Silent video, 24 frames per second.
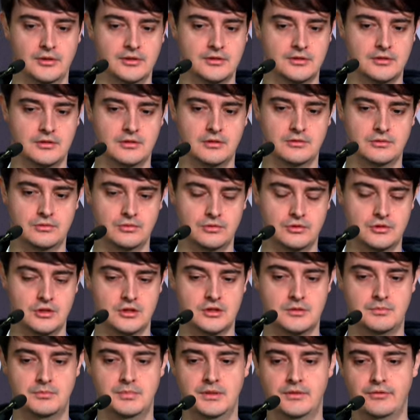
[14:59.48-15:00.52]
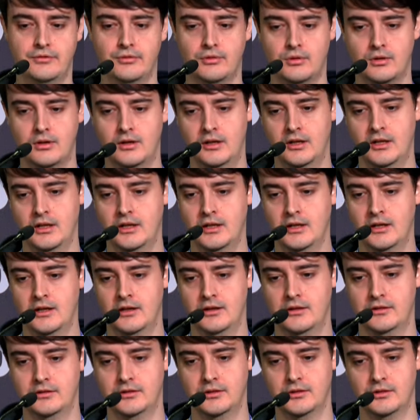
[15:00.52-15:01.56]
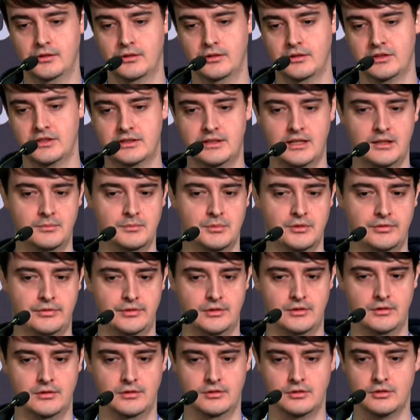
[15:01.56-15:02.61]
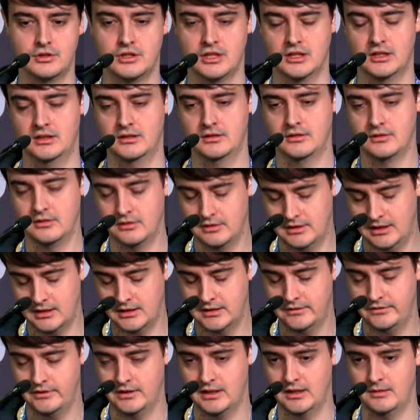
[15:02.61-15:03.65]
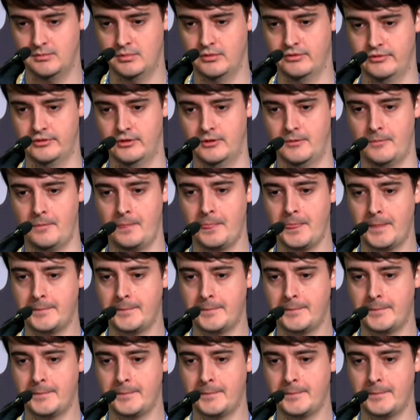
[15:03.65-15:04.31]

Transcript: points to just before the start buffer, the certificate buffer.